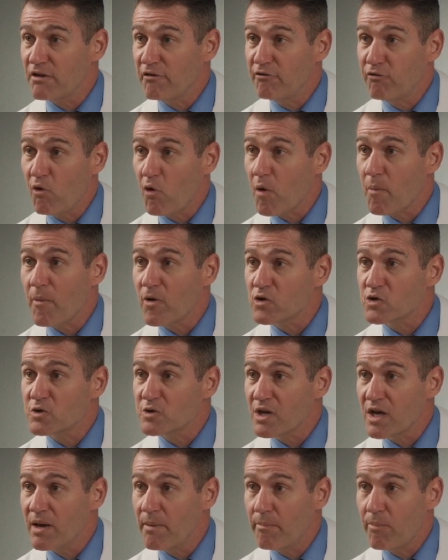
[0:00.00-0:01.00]
the four
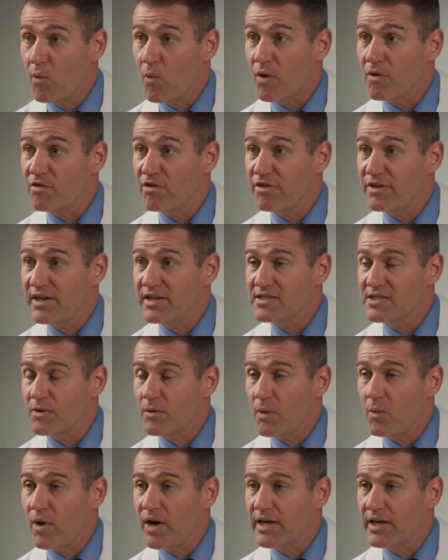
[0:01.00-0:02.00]
most important things that
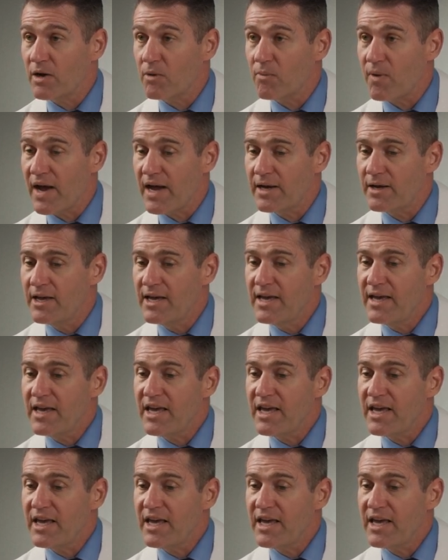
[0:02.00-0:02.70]
we want to get right,